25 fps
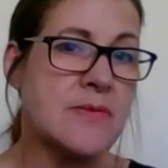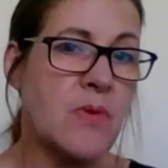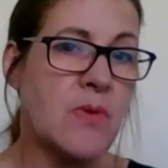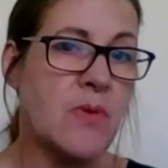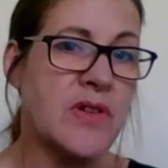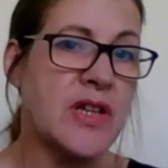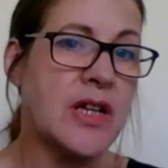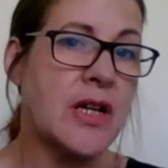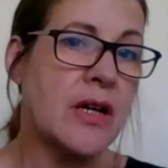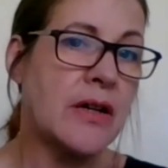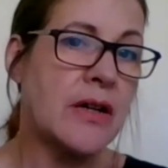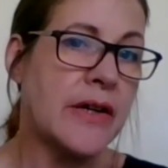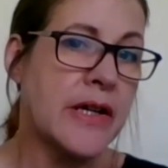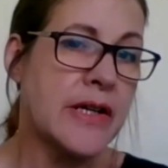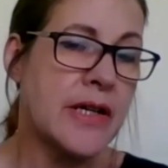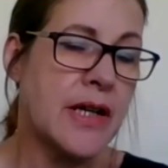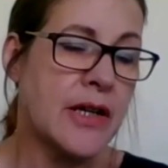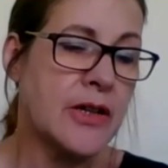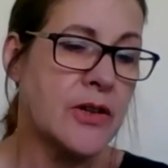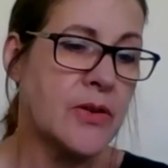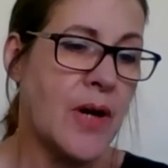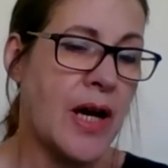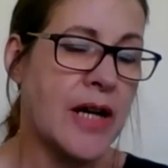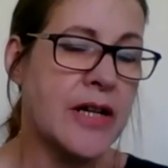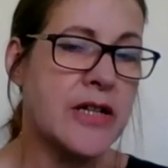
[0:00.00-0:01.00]
What they call it a
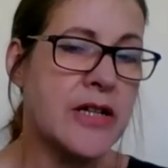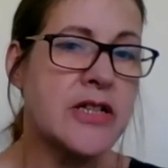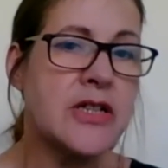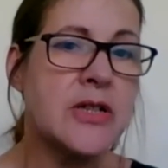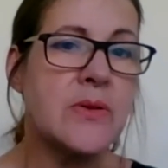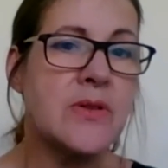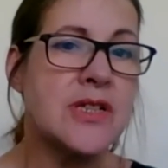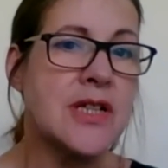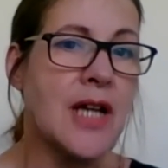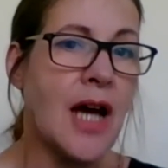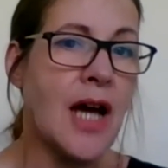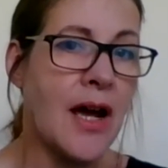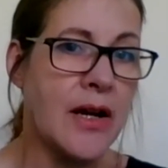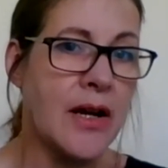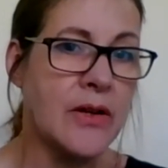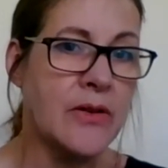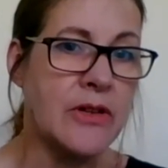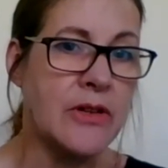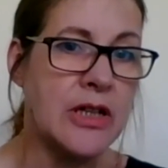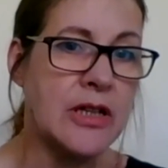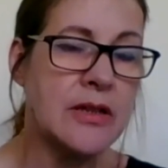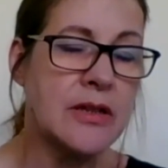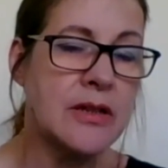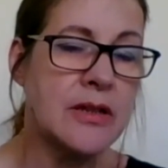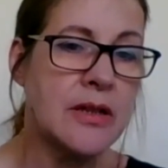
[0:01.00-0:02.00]
gratitude
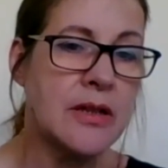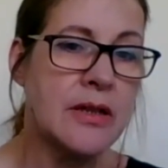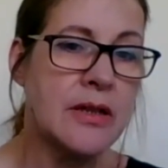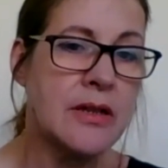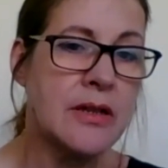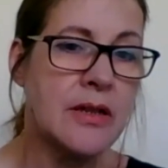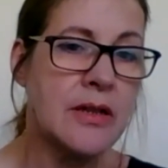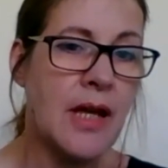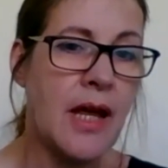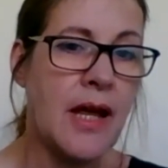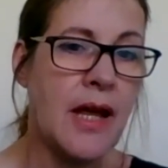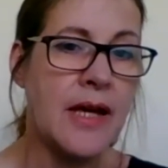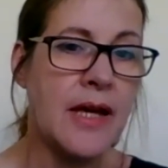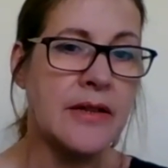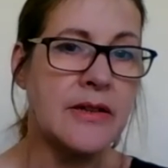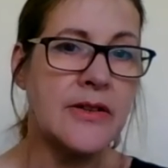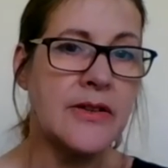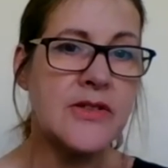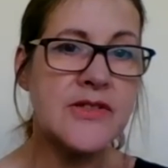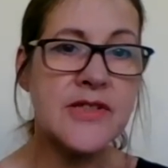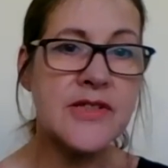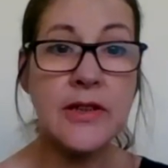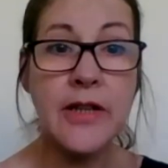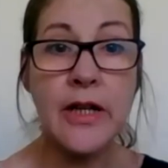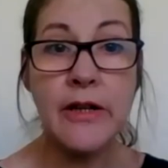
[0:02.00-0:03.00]
diary, and
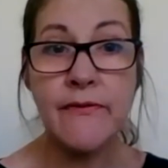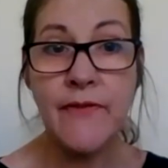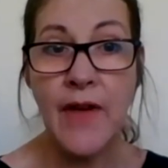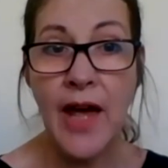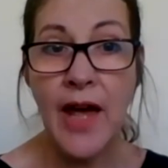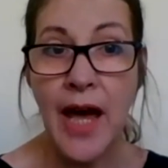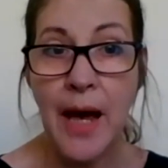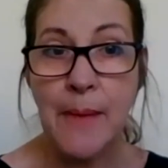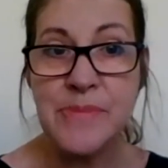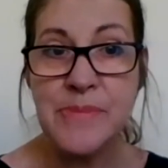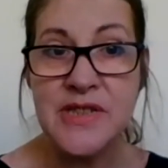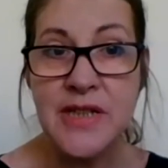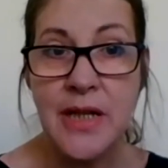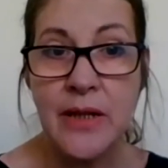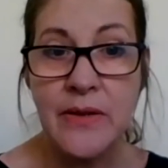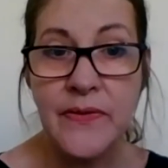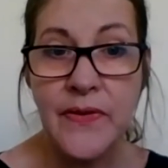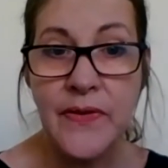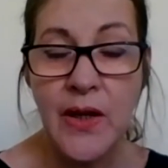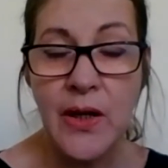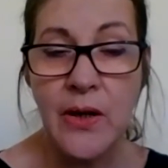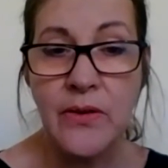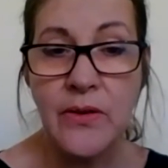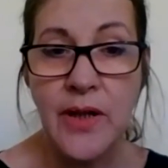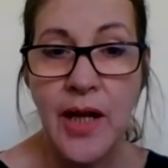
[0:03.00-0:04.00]
there's a lot of apps out
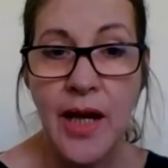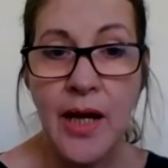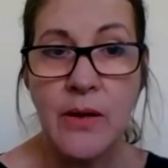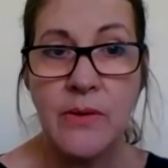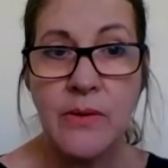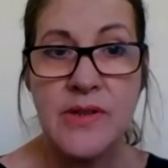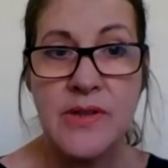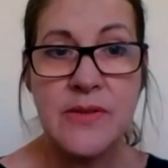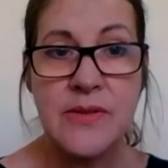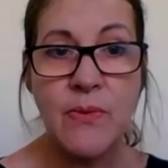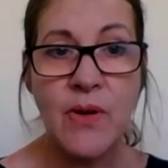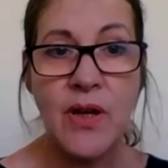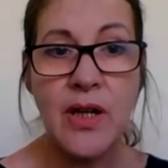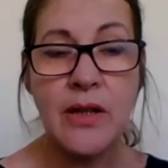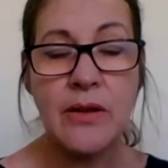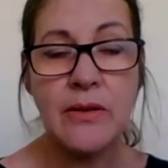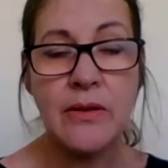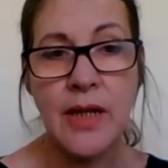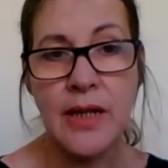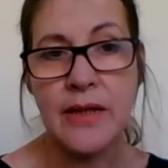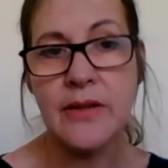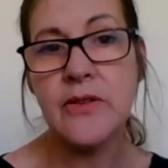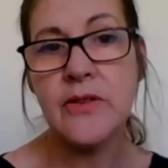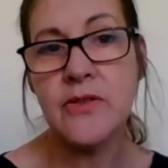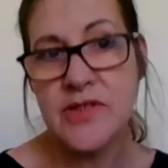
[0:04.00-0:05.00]
there now as well,
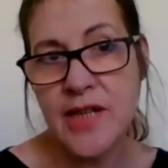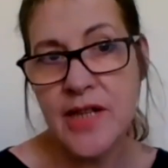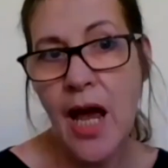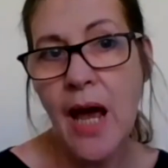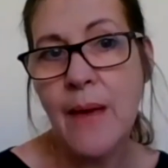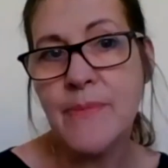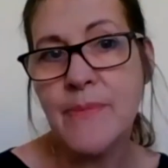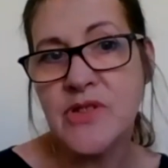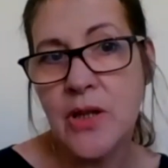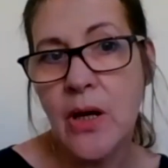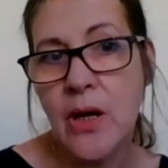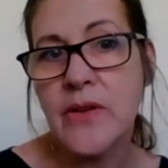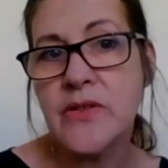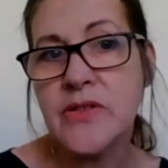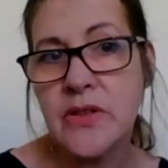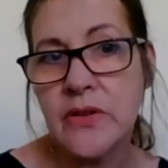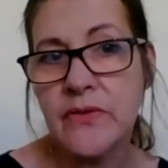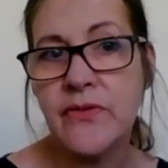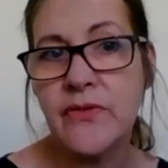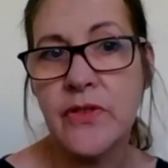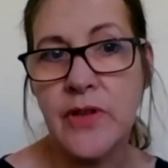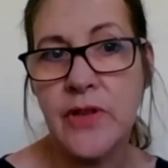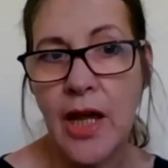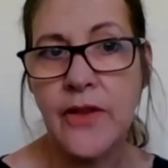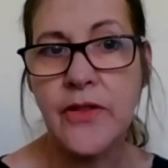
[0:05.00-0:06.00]
and there's apps also
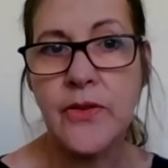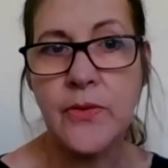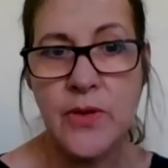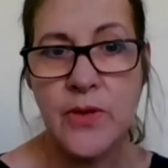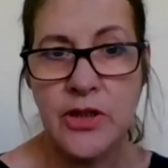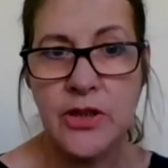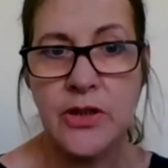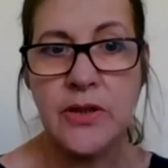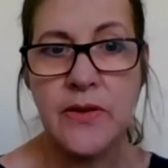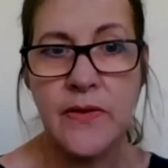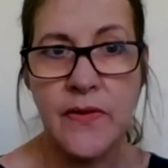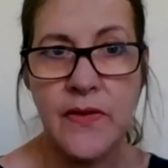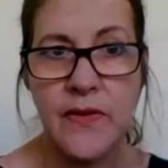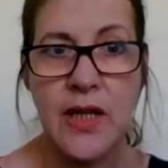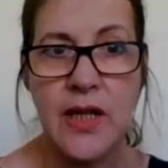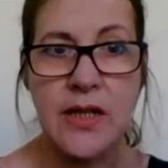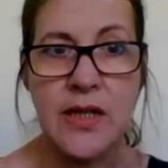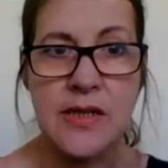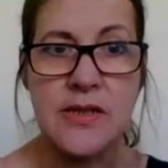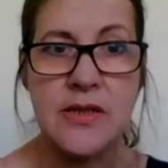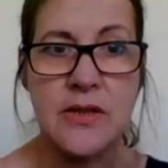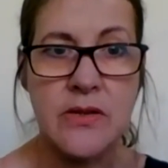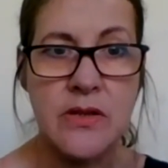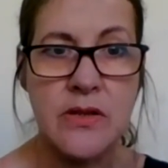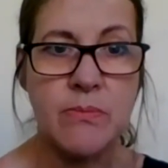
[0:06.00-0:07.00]
for that three good
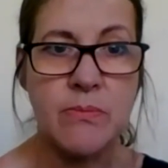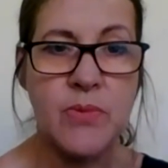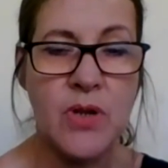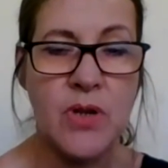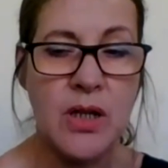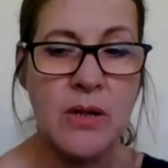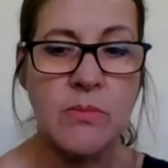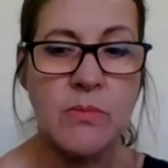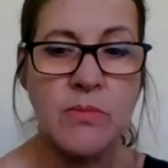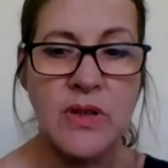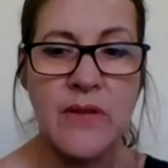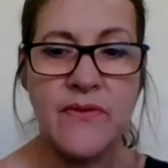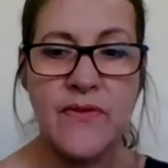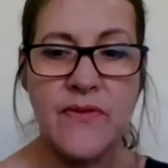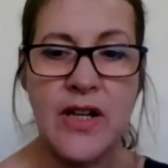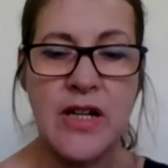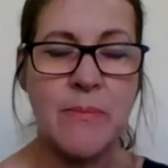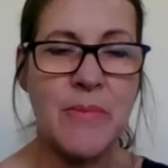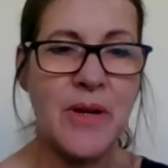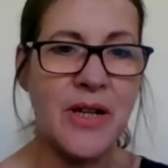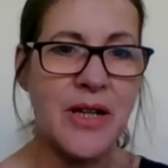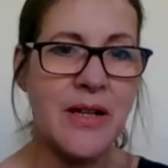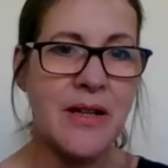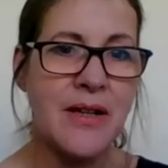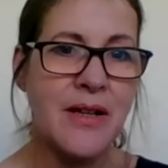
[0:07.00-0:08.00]
things. So you probably, if
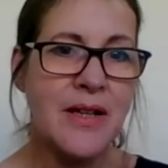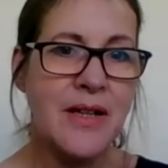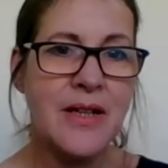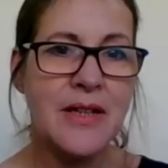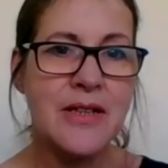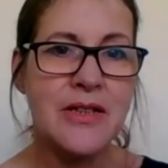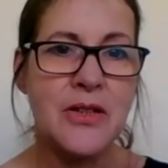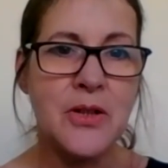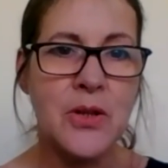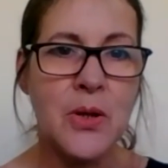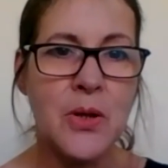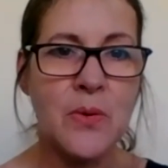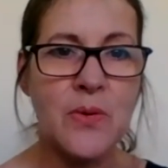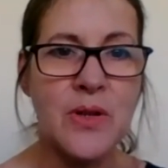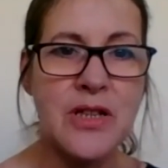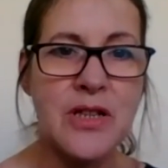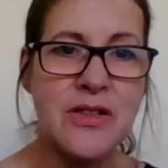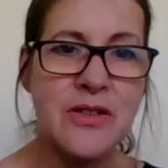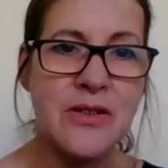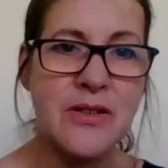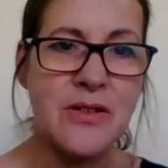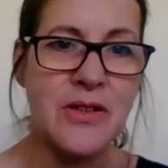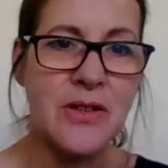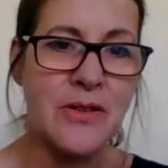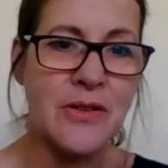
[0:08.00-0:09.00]
anybody, you go
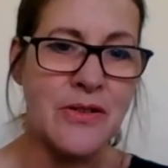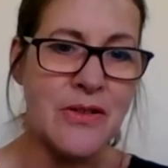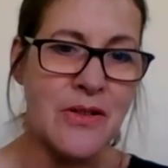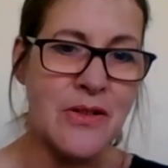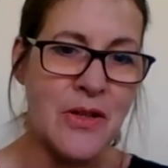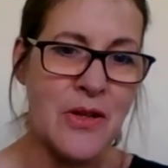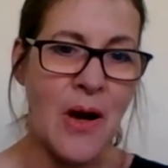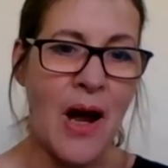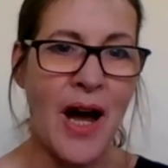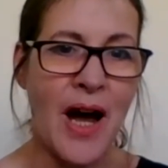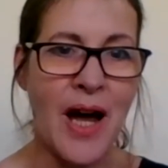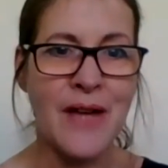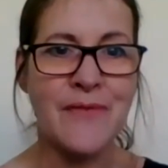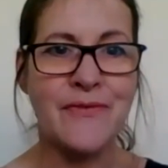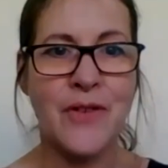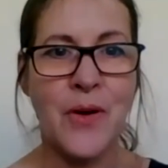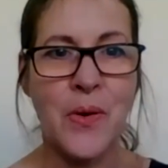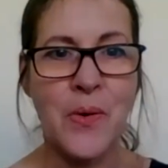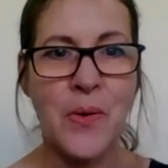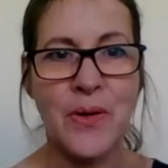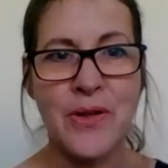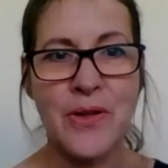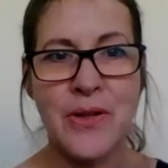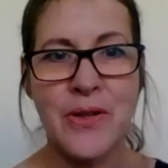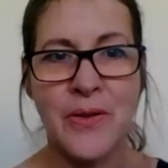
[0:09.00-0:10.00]
into your your
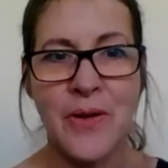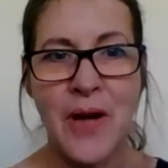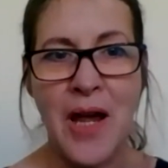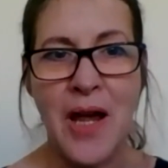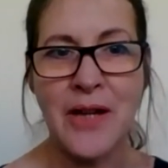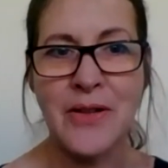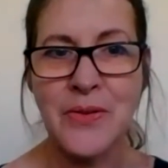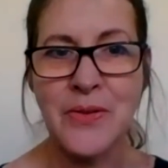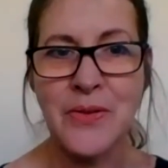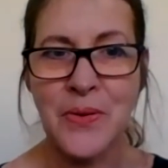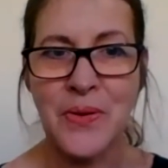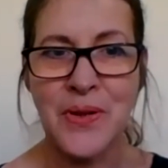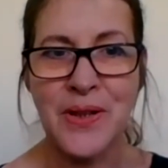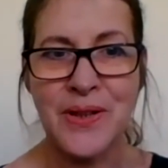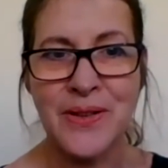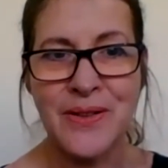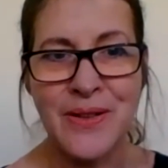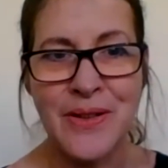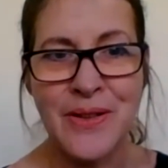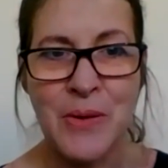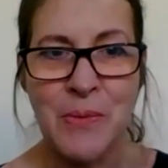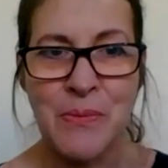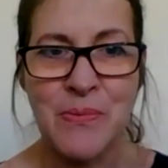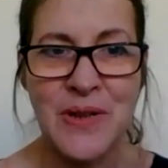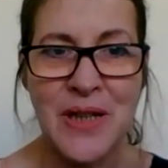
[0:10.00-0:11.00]
iPhone or your Android,
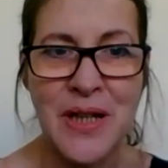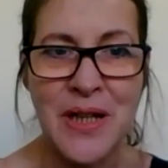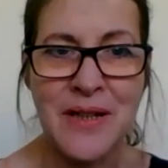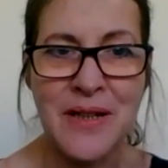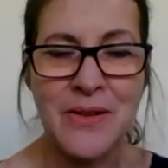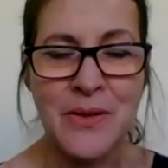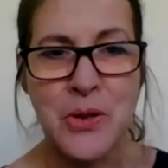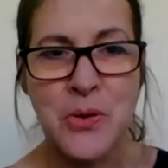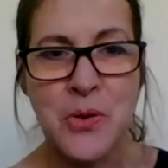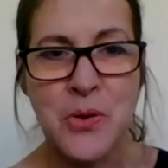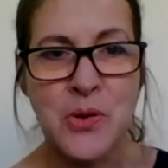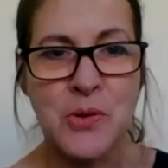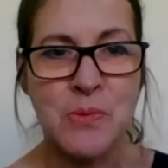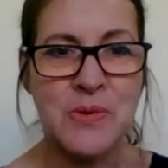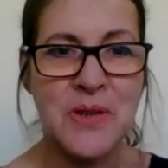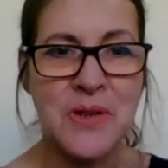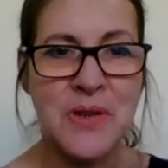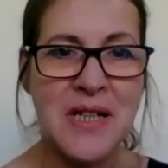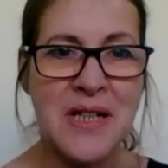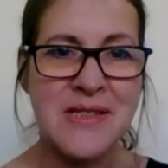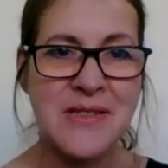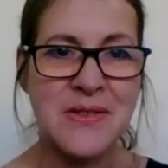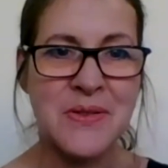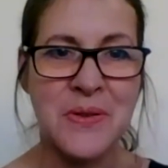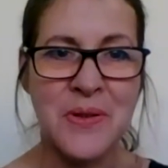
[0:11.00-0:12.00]
you know, play your Google
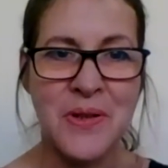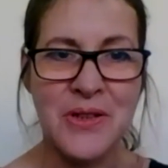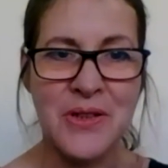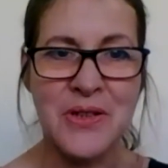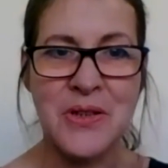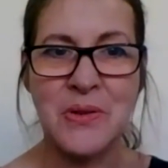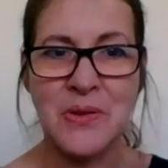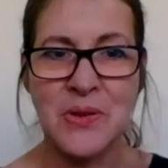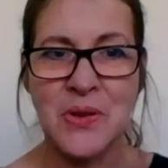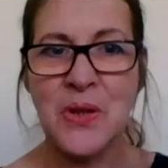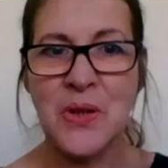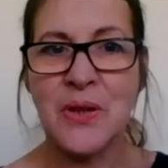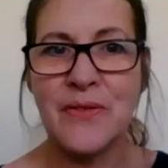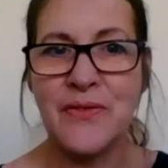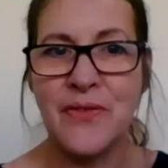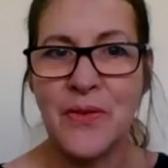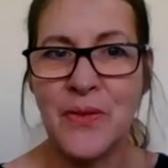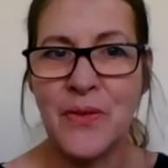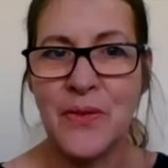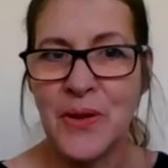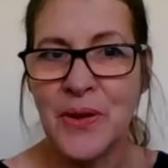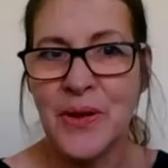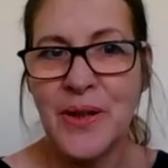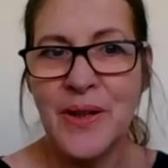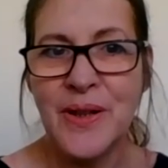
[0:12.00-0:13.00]
Play Store, and you look
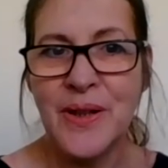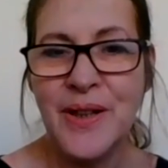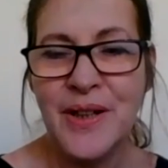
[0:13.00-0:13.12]
for